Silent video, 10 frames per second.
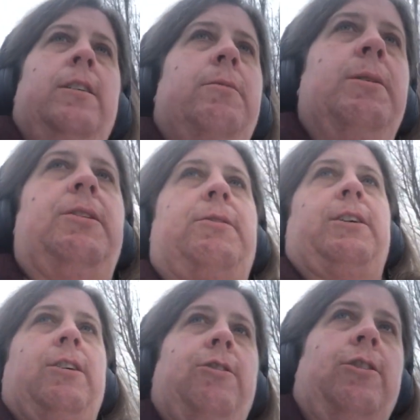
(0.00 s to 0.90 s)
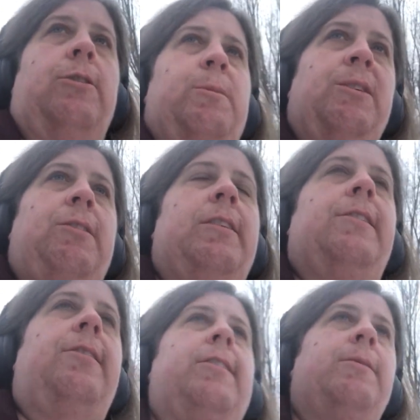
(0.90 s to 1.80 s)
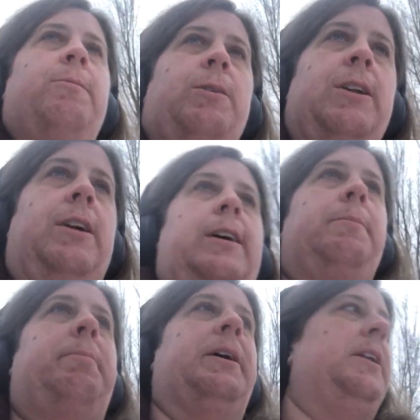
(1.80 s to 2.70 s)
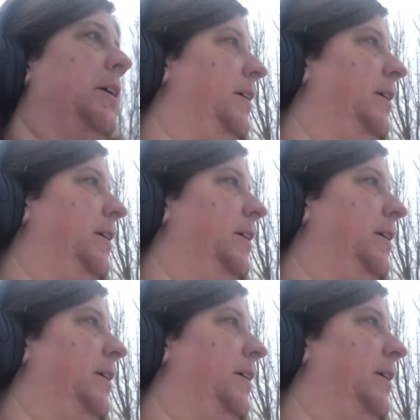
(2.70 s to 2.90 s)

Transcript: with regard to homelessness and whatnot, but